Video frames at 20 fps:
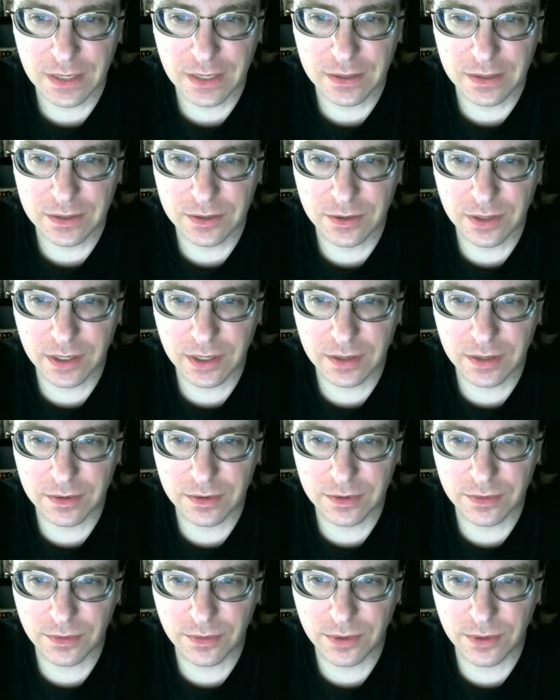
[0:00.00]
So I got
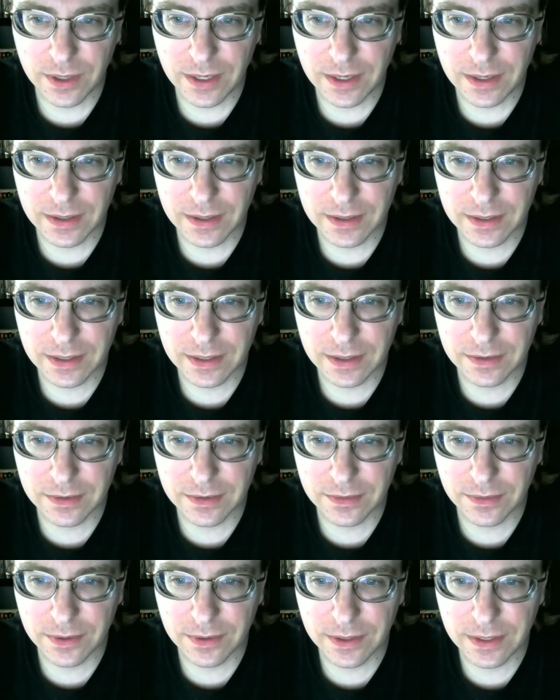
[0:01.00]
three. I got
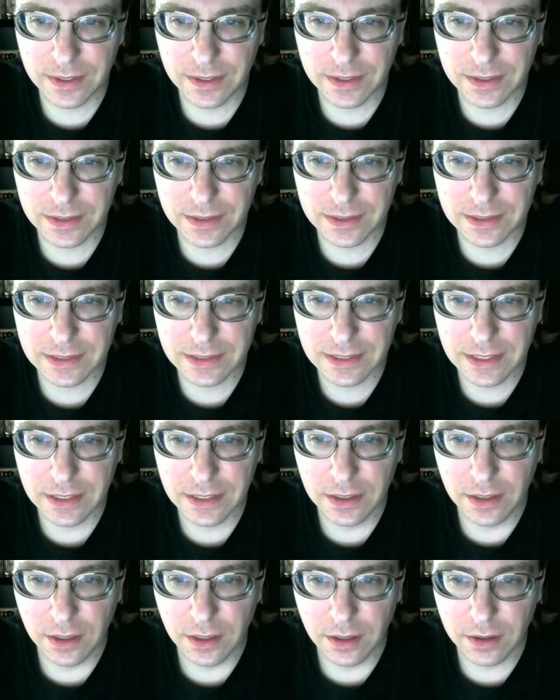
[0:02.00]
three.
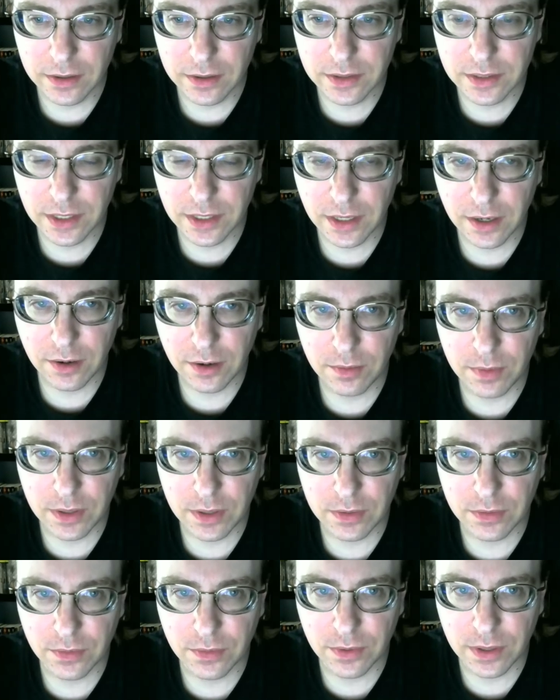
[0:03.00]
I'm gonna say Iron
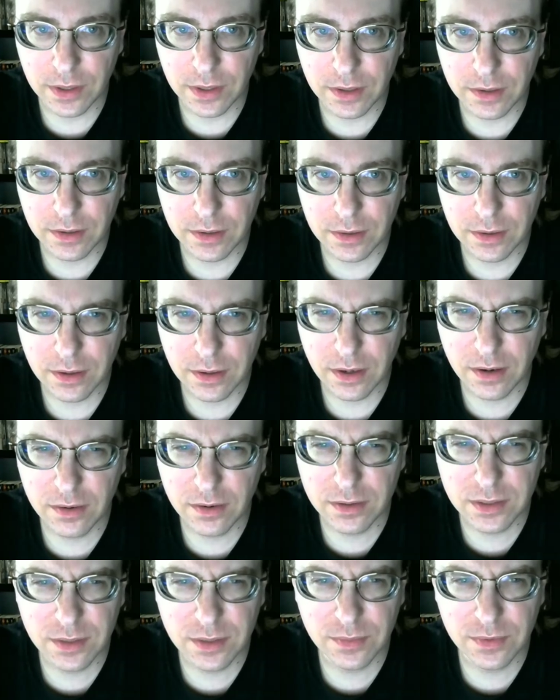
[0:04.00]
Man three. I
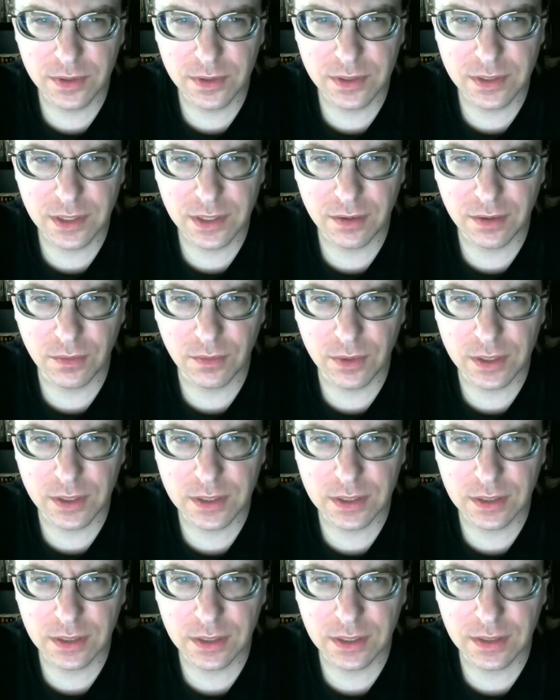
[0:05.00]
heard someone saying
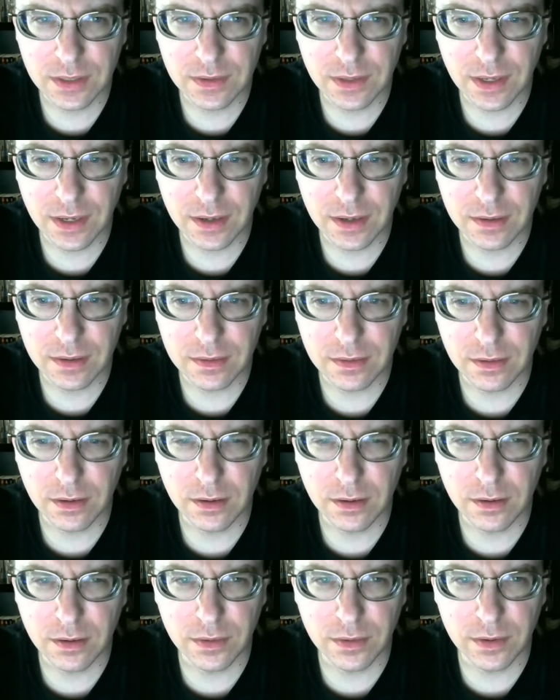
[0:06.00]
recently that
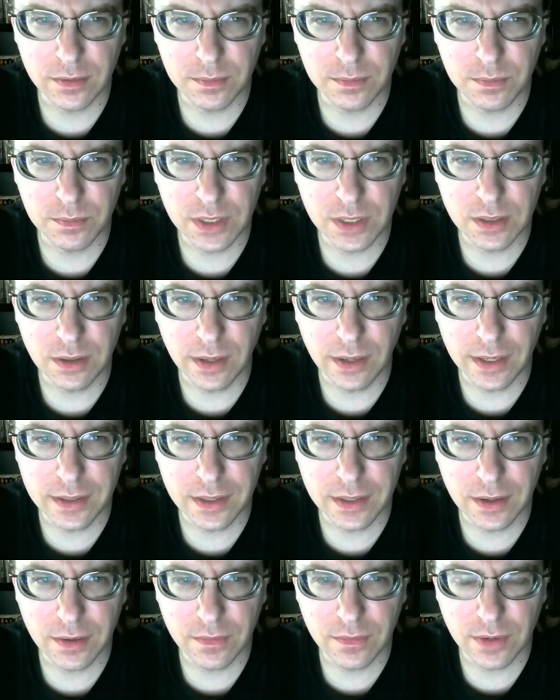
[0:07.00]
oh the big
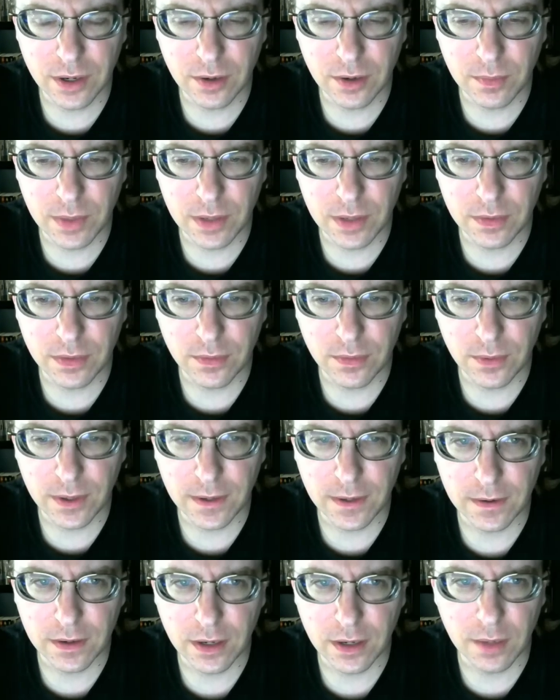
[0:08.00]
letdown of Iron Man three.
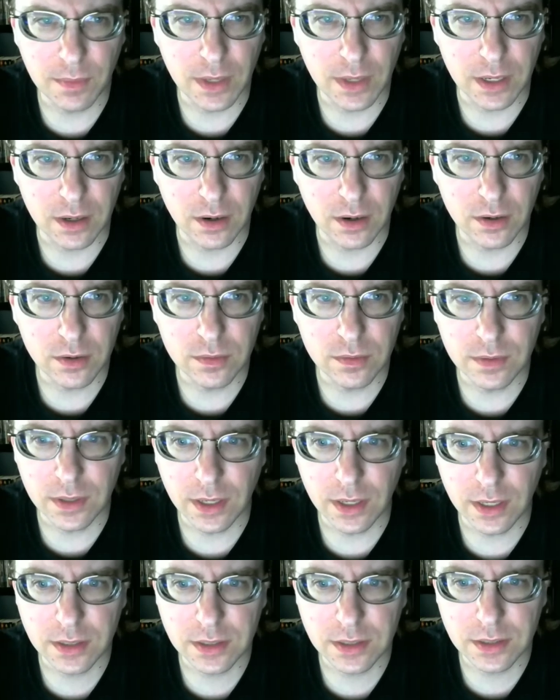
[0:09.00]
And I'm like, are you
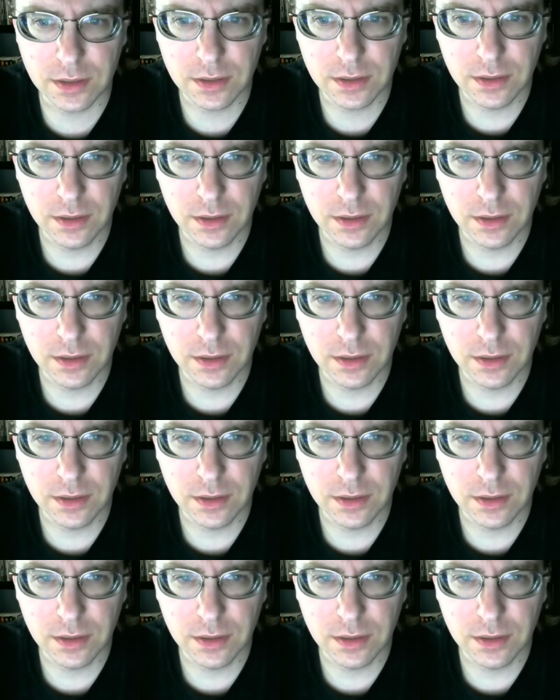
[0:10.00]
nuts?